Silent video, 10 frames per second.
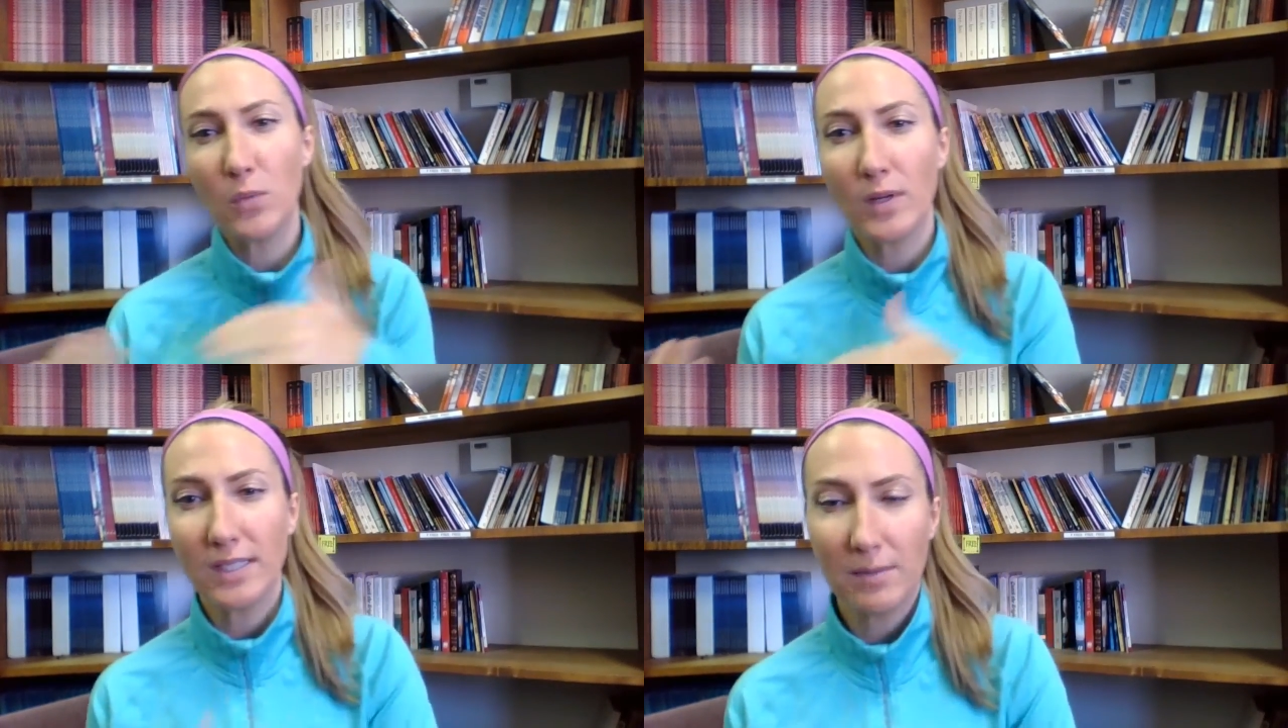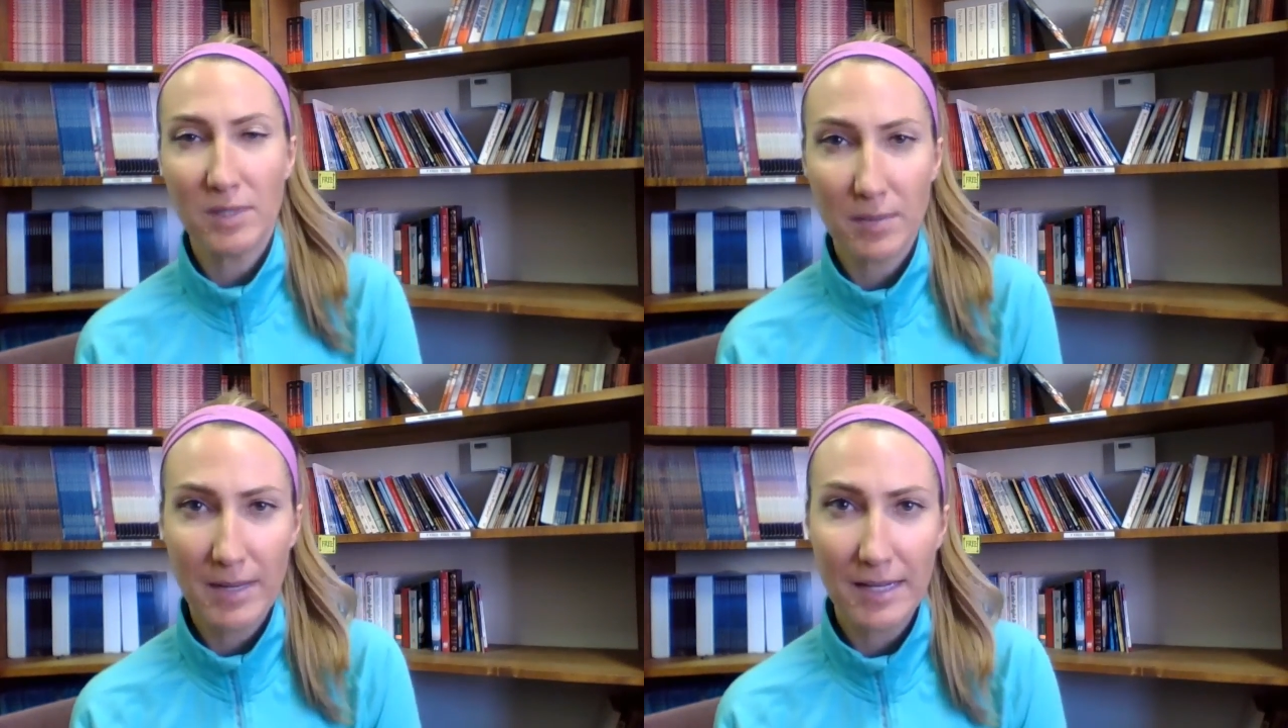and one
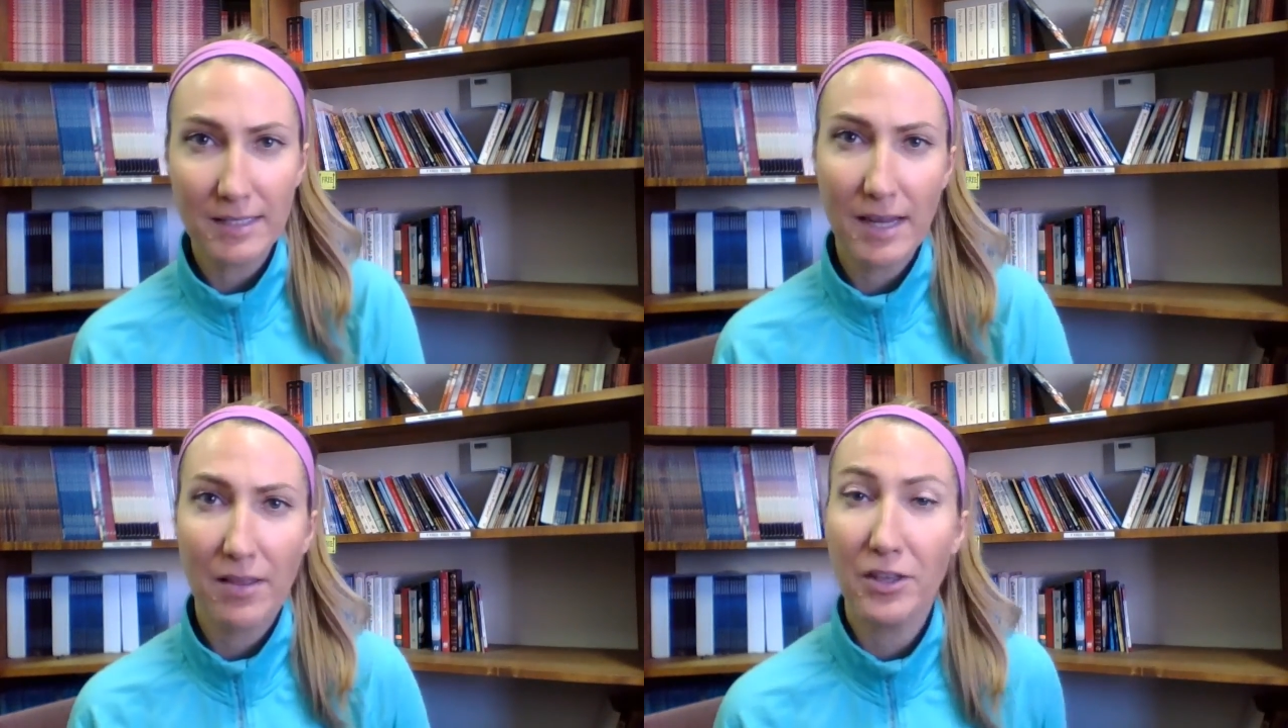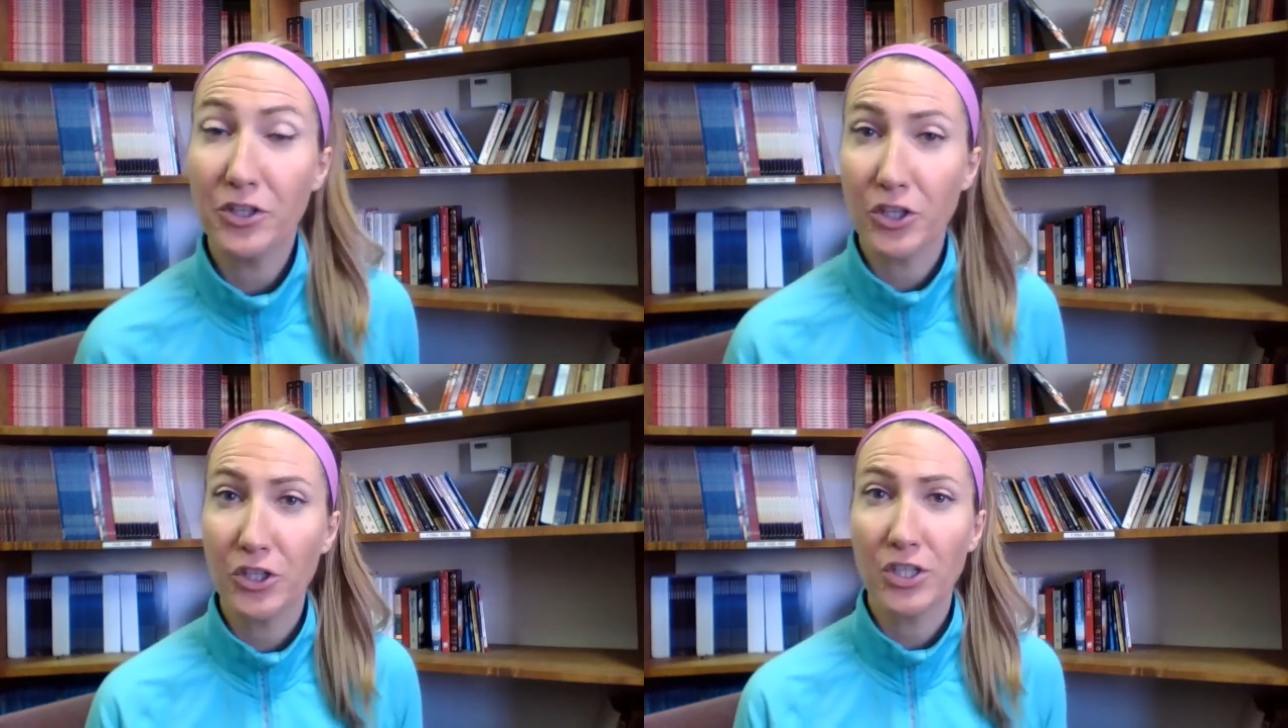seems to be inside the
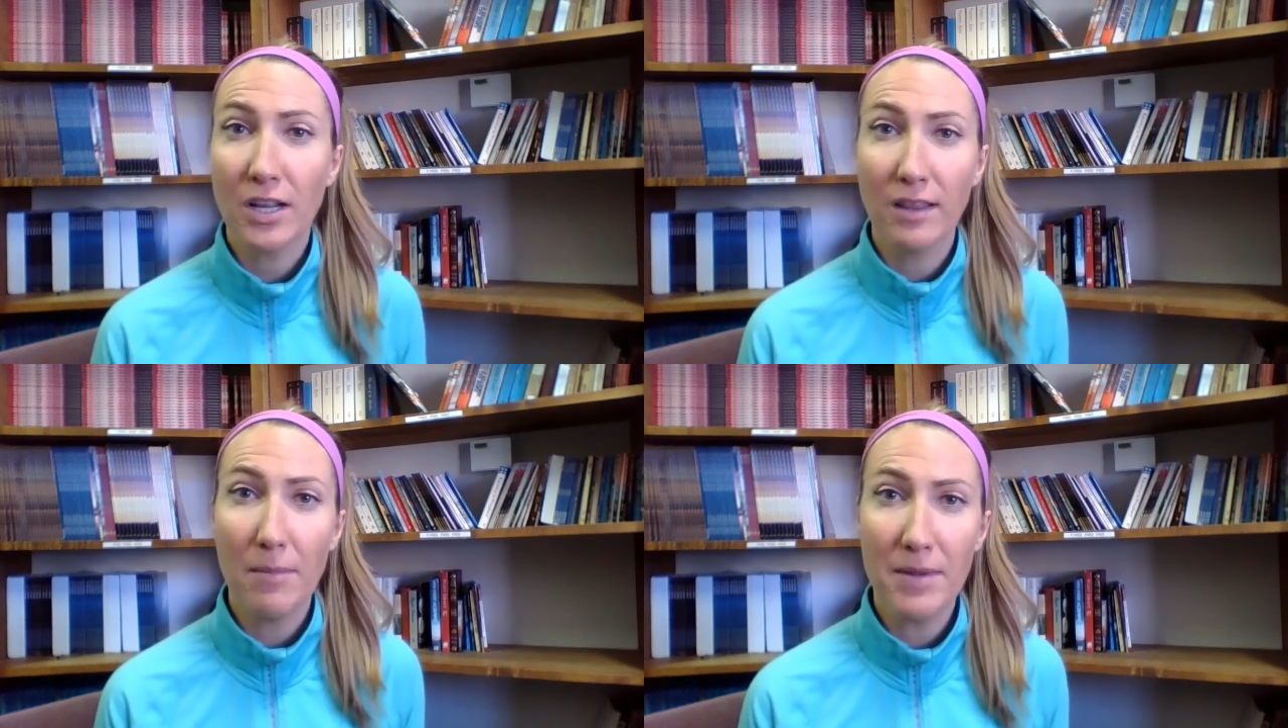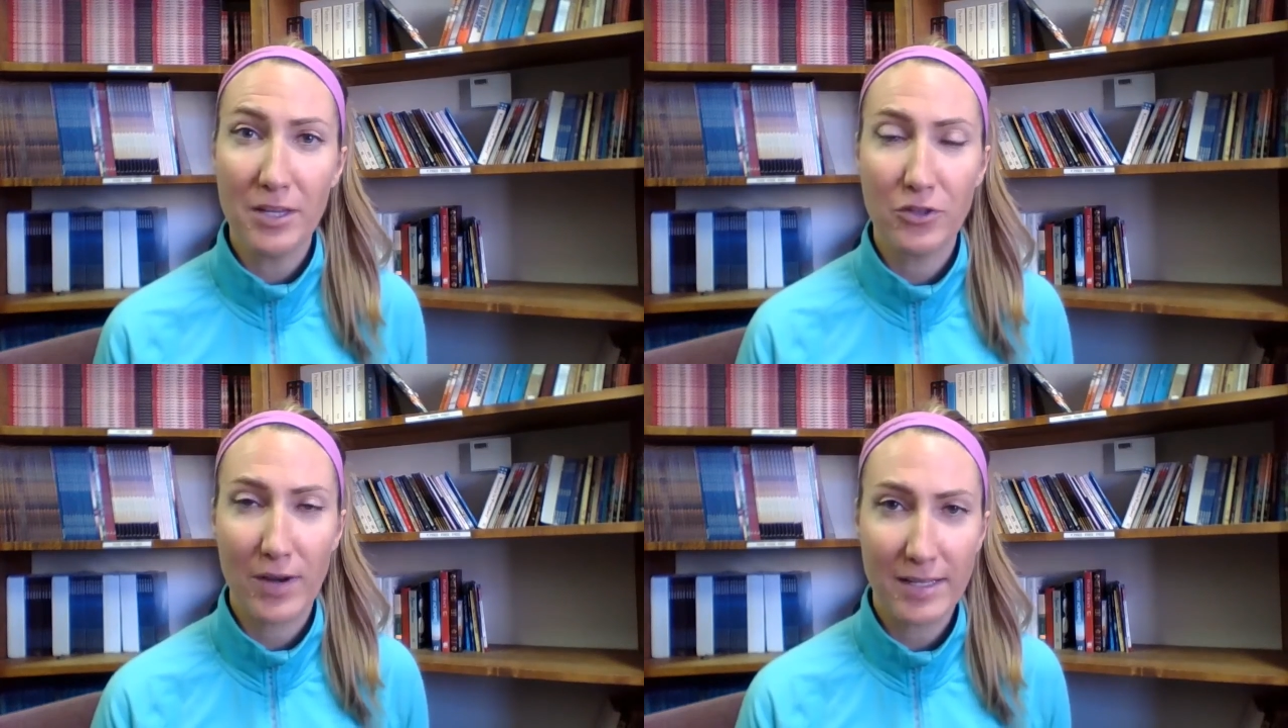church. Let
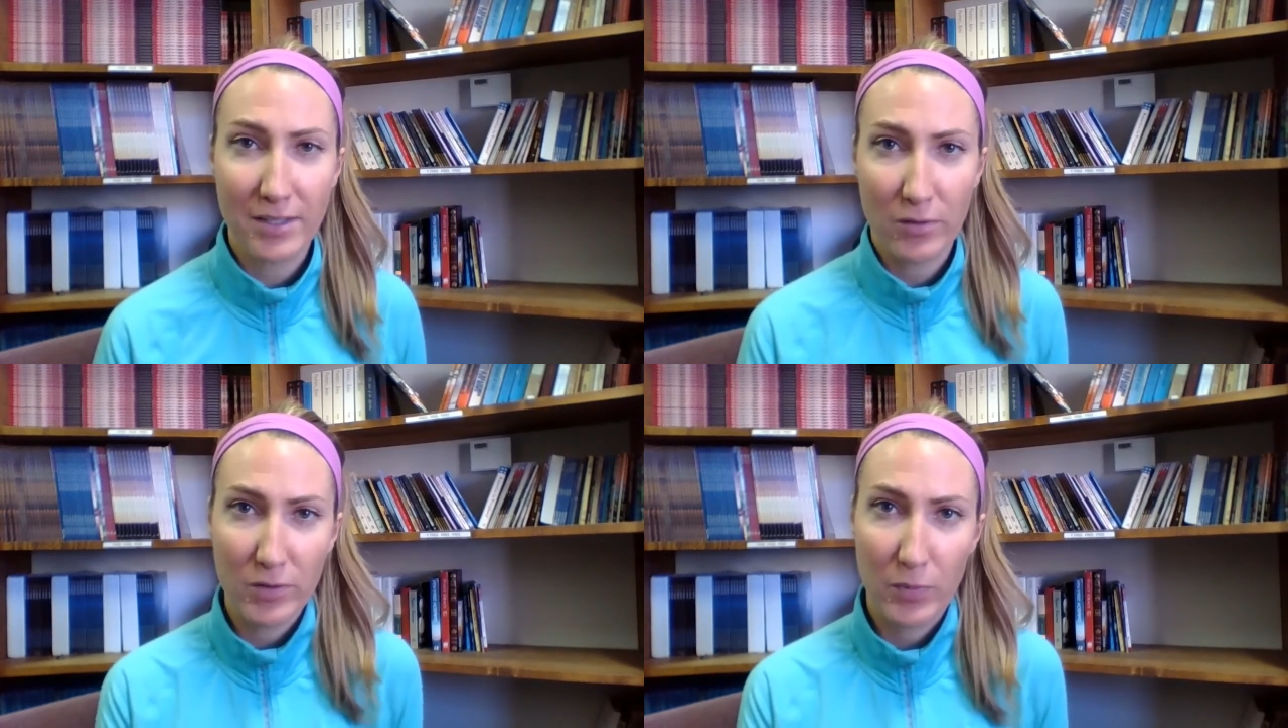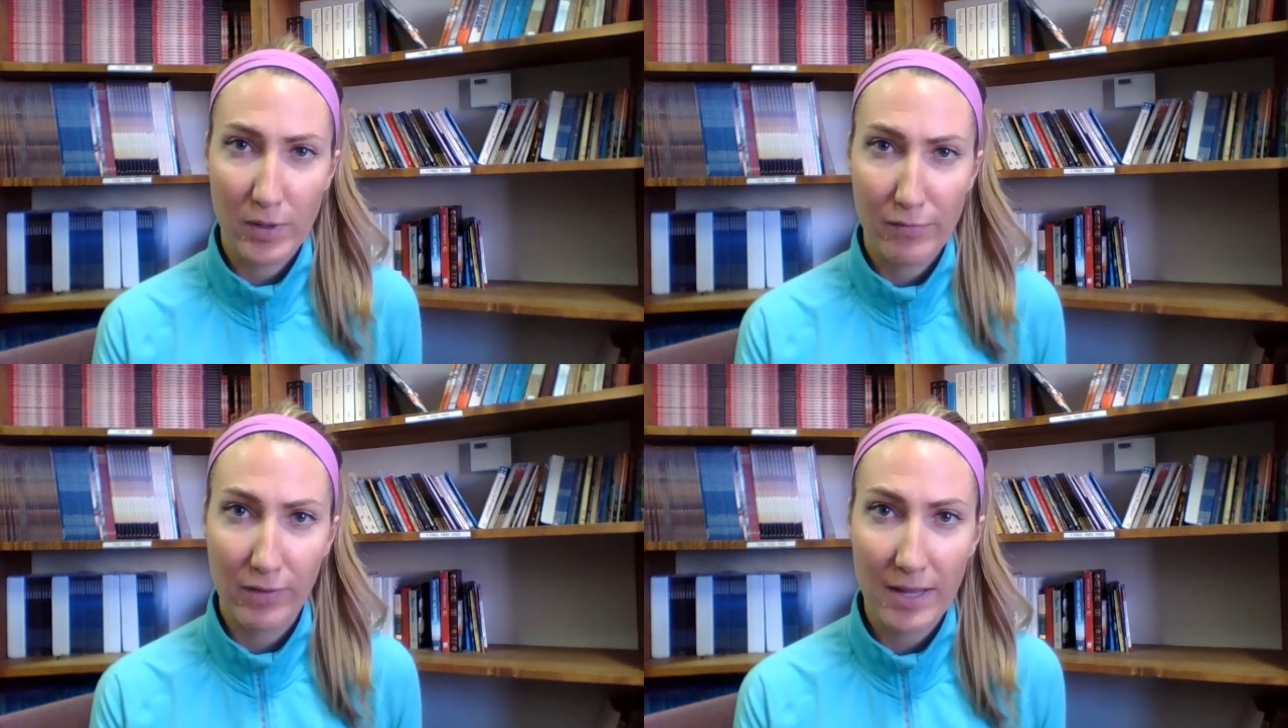me address those
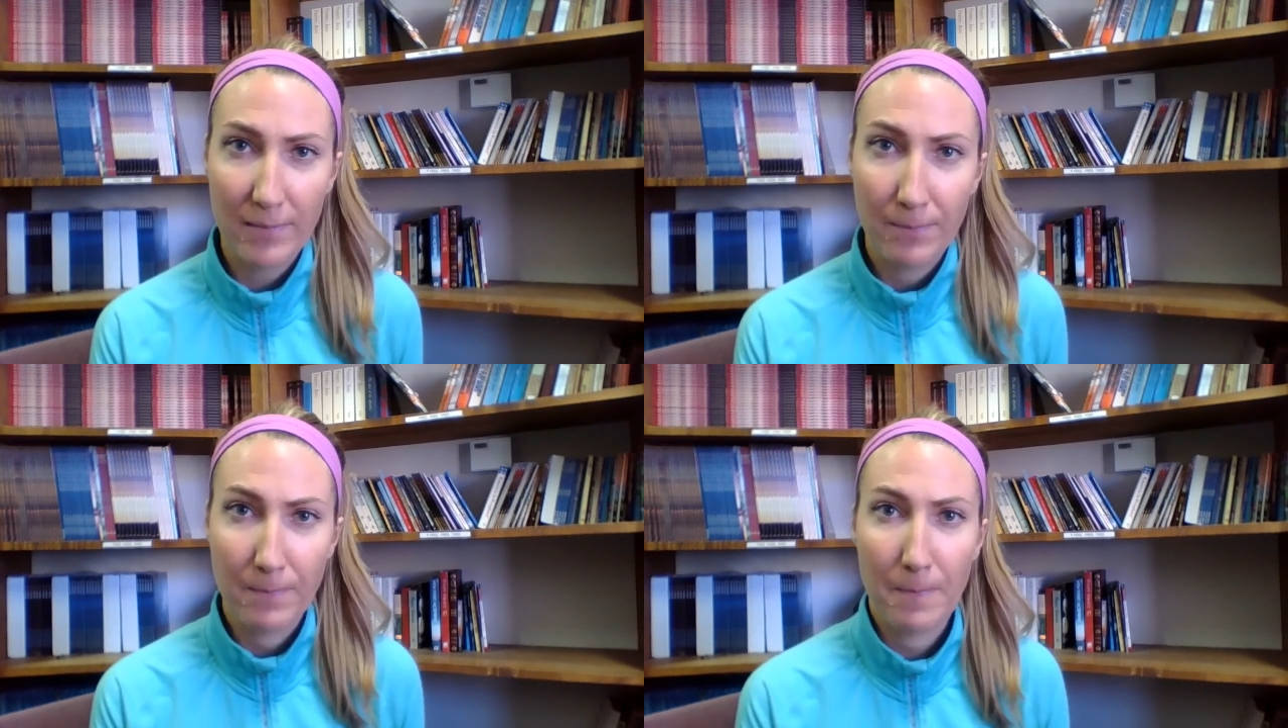briefly.